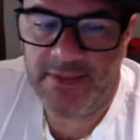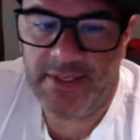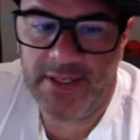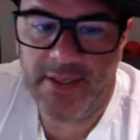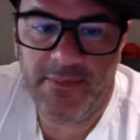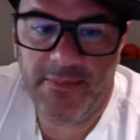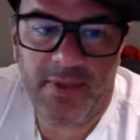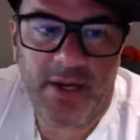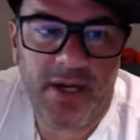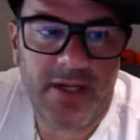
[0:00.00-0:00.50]

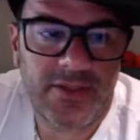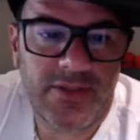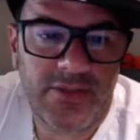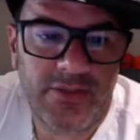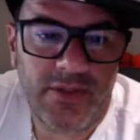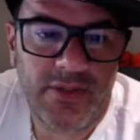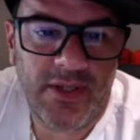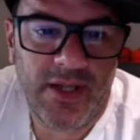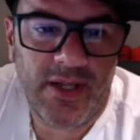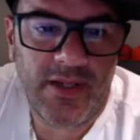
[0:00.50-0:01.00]
seen birds
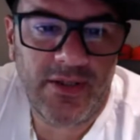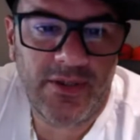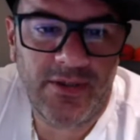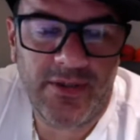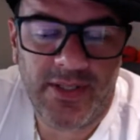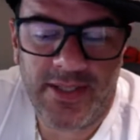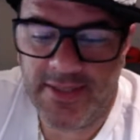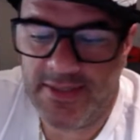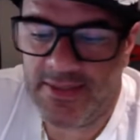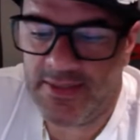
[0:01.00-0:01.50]
do a lot of
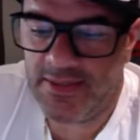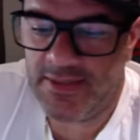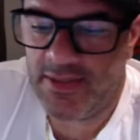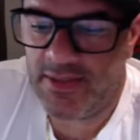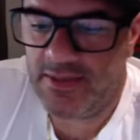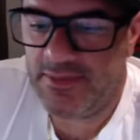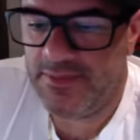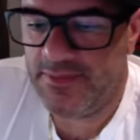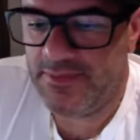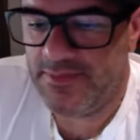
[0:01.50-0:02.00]
crazy
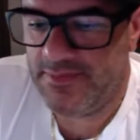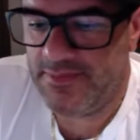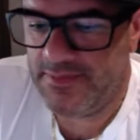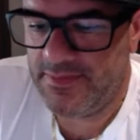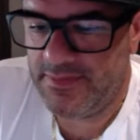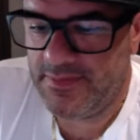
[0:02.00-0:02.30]
stuff.